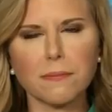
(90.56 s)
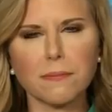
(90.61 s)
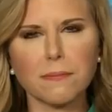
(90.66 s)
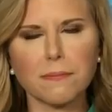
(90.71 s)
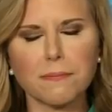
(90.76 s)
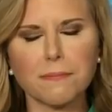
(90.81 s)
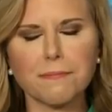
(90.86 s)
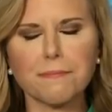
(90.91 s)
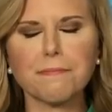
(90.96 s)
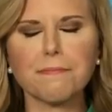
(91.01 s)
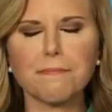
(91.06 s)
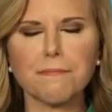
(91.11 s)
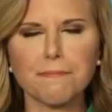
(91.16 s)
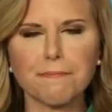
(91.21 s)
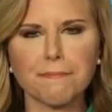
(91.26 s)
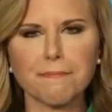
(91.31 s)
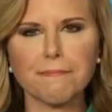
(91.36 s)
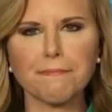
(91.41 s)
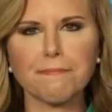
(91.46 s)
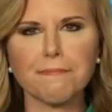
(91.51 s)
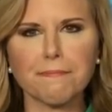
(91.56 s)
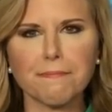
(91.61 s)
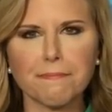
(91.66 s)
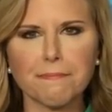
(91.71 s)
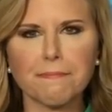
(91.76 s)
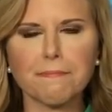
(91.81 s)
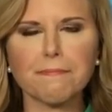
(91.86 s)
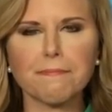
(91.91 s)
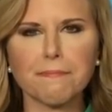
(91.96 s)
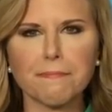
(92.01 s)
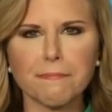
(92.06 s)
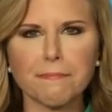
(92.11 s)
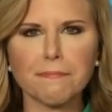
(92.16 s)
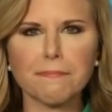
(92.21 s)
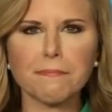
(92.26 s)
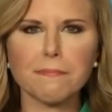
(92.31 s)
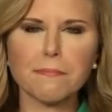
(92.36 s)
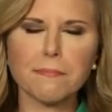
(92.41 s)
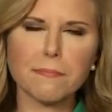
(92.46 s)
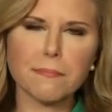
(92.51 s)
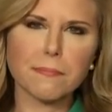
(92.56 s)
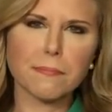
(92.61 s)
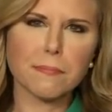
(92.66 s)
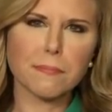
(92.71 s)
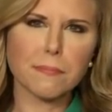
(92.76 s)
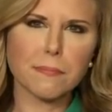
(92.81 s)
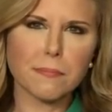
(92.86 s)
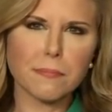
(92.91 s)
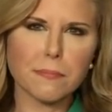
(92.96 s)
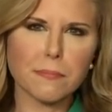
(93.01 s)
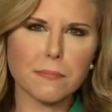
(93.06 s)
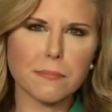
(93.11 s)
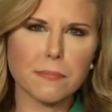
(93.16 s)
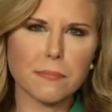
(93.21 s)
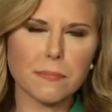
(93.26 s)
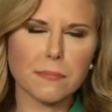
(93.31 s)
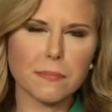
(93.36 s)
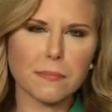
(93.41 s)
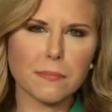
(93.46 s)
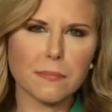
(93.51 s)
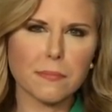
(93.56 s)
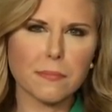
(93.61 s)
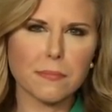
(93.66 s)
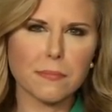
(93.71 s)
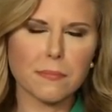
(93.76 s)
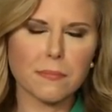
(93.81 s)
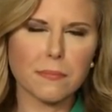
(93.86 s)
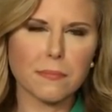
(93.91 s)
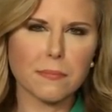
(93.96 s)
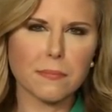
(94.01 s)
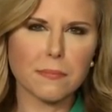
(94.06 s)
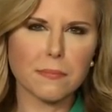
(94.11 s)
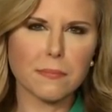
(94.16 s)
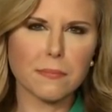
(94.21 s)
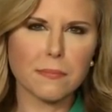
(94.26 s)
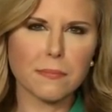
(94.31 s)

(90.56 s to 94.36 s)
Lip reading: No words are spoken by the person on screen.